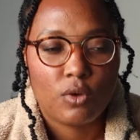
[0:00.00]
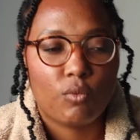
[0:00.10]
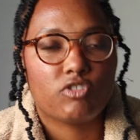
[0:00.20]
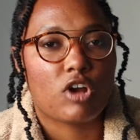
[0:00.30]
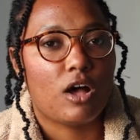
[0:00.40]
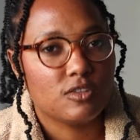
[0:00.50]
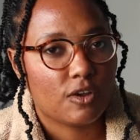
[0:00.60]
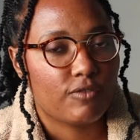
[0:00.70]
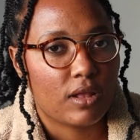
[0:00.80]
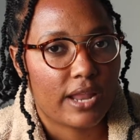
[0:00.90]
Which
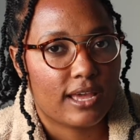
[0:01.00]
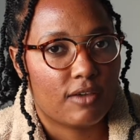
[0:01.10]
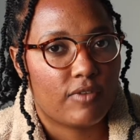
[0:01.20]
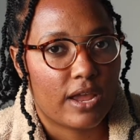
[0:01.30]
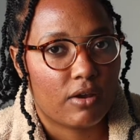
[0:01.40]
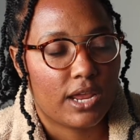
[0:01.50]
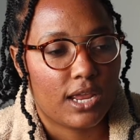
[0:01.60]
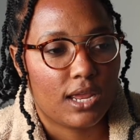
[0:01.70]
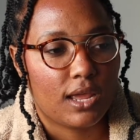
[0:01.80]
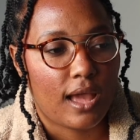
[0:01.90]
also felt like a
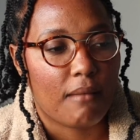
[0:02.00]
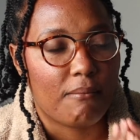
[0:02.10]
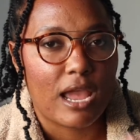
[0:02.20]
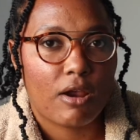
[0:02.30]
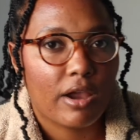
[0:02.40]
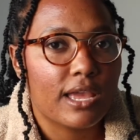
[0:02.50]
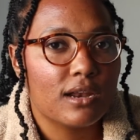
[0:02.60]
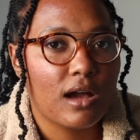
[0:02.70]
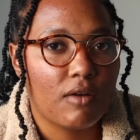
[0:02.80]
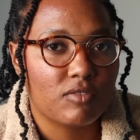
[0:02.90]
very
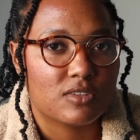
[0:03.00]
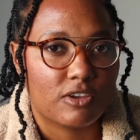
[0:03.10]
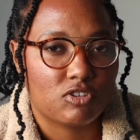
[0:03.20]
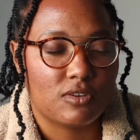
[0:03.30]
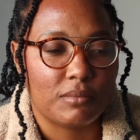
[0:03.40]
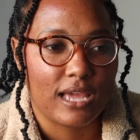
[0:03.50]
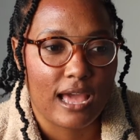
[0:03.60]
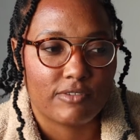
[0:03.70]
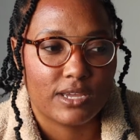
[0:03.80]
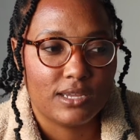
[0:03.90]
American conversation to be
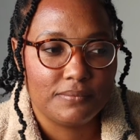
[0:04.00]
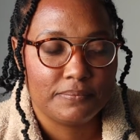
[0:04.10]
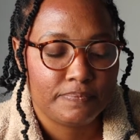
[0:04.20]
having.